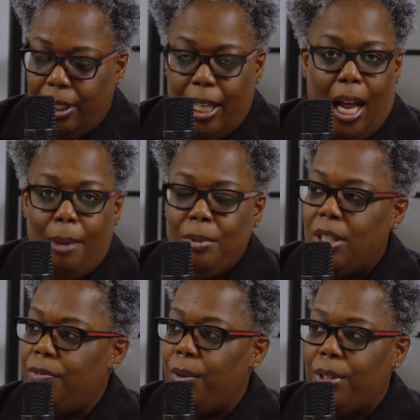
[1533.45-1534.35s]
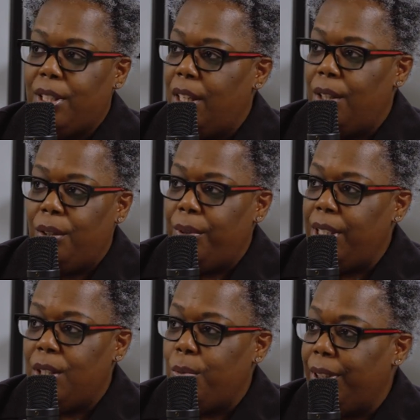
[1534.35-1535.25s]
and I'm just focusing on doing
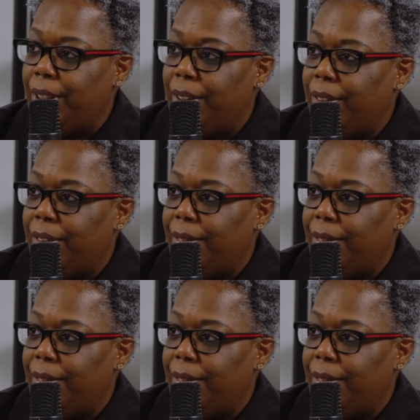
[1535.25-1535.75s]
His will."